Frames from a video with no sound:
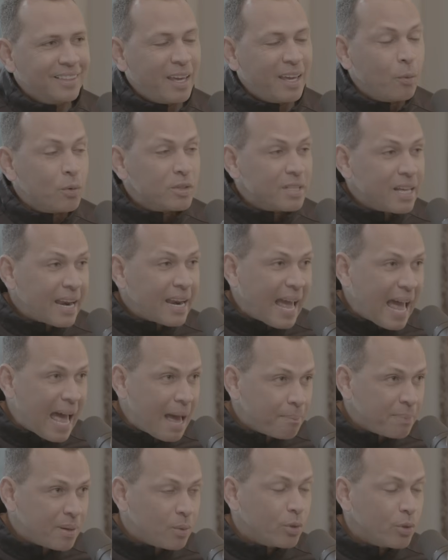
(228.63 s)
He was not
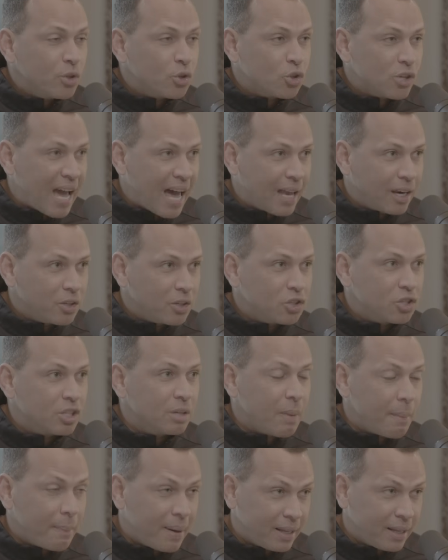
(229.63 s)
happy when you challenged
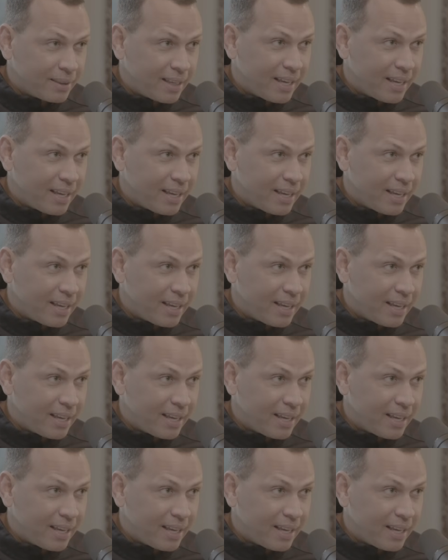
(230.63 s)
him about that.